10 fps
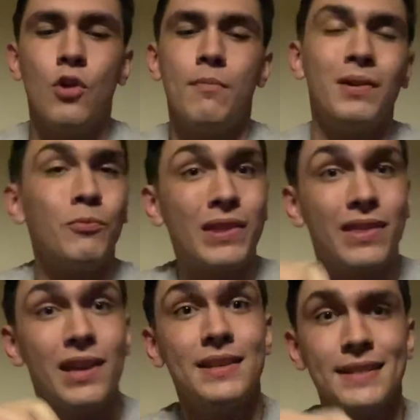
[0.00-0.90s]
But with
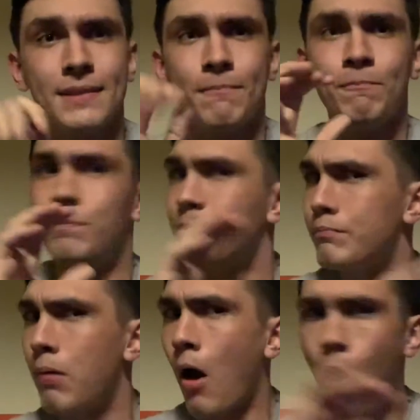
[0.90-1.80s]
this,
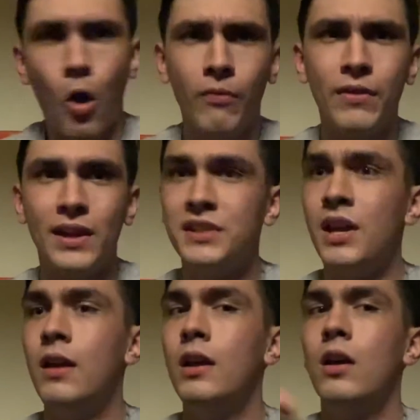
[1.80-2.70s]
perfect,
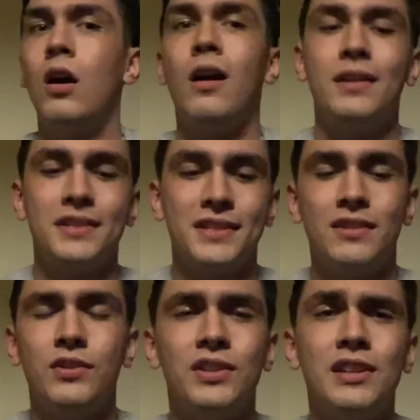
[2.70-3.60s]
honest to
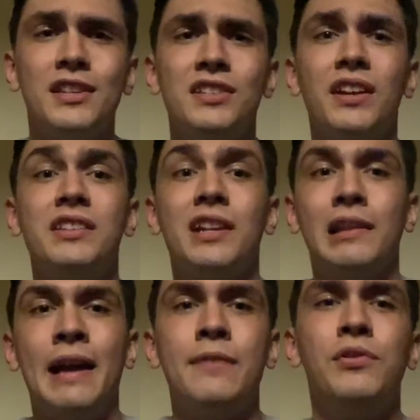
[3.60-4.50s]
goodness,
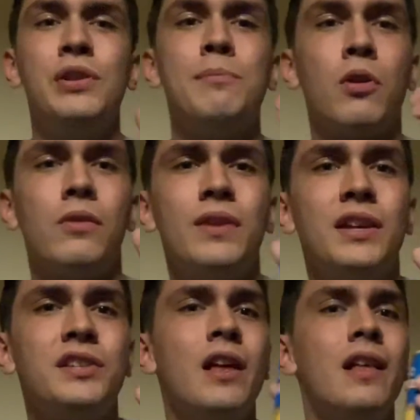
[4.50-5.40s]
delightfully
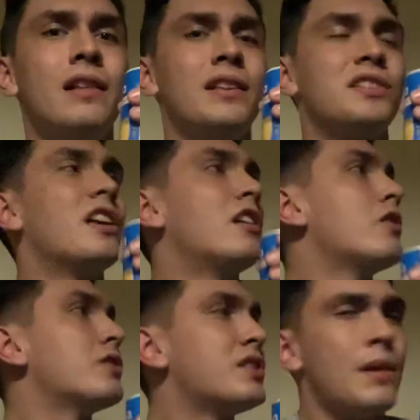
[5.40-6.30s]
perfect. Let's get
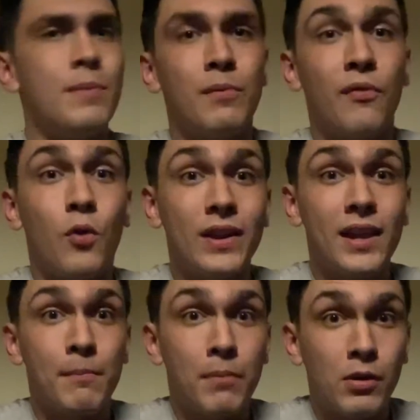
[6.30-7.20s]
another sip in before I get
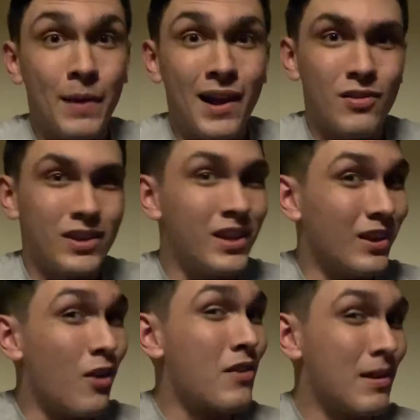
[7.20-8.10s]
a burp out. You
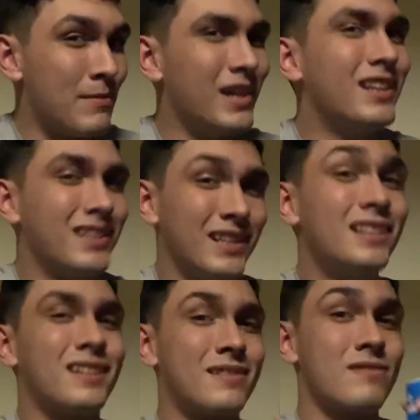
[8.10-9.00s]
know what I mean?
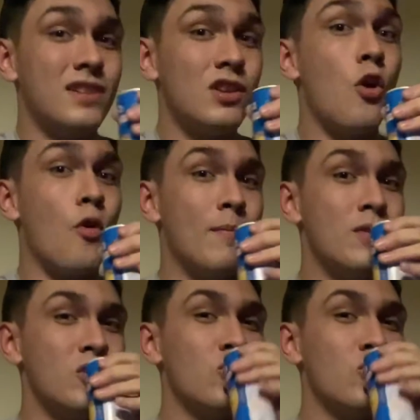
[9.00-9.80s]
You know what I mean.